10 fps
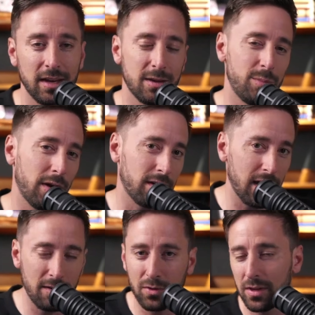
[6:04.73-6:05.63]
comparing
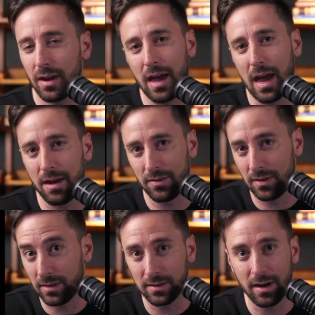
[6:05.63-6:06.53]
everything I have in
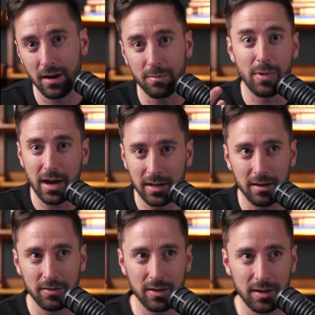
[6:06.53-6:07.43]
the entire body
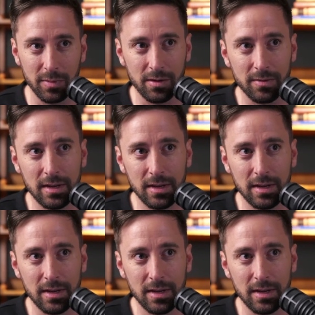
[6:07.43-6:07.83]
of the email.